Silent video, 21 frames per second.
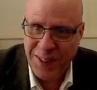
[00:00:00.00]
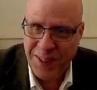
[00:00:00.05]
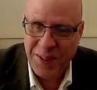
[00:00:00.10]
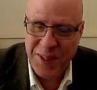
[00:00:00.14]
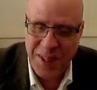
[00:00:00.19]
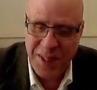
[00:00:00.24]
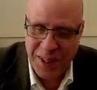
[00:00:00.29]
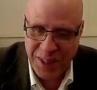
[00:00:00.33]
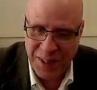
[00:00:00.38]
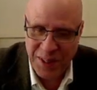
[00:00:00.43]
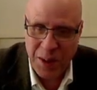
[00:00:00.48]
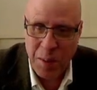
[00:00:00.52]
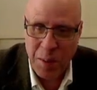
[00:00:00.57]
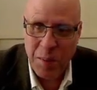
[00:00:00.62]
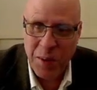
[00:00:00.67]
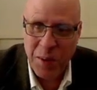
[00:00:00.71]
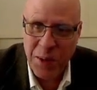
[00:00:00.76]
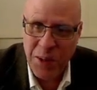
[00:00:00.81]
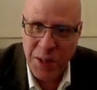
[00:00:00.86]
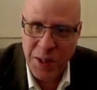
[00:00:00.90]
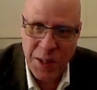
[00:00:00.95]
We say a
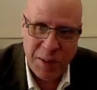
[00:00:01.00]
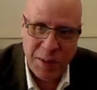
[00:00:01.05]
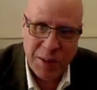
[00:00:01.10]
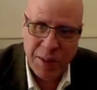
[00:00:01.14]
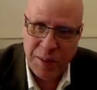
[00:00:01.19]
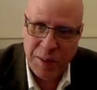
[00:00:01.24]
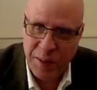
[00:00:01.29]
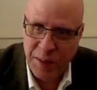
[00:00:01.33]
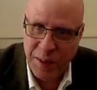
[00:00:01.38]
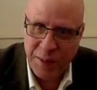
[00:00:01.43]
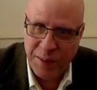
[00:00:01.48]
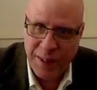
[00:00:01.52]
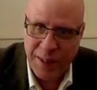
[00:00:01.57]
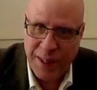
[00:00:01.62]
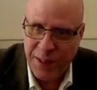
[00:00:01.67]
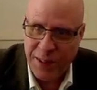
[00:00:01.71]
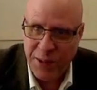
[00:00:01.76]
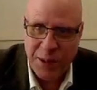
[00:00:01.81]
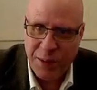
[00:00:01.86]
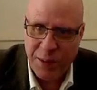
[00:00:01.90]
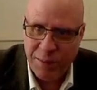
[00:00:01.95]
number is even if it
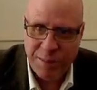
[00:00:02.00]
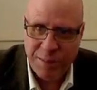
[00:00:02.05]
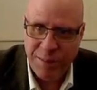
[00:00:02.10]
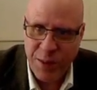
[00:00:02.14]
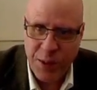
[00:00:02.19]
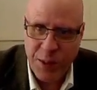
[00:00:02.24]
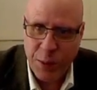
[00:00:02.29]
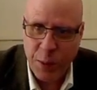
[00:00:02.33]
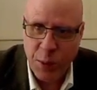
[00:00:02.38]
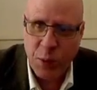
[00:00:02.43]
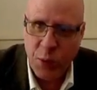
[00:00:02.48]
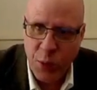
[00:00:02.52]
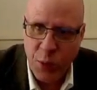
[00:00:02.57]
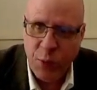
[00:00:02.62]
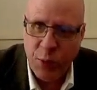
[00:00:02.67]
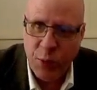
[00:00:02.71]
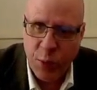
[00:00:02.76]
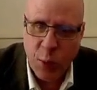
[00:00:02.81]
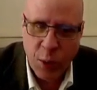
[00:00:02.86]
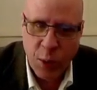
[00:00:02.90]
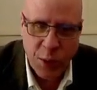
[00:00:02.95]
ends in 0, 2,
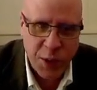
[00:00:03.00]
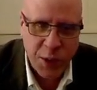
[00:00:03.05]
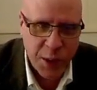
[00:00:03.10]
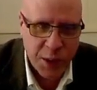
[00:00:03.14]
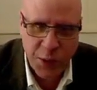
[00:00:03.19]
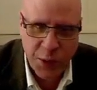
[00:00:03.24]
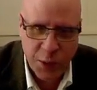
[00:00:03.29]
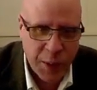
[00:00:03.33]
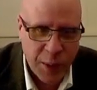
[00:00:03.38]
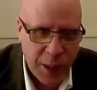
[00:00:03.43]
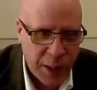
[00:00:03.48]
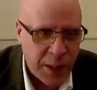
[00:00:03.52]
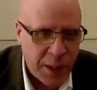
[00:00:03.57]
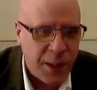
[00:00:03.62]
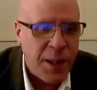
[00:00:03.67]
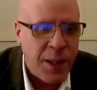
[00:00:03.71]
4, 6, or 8.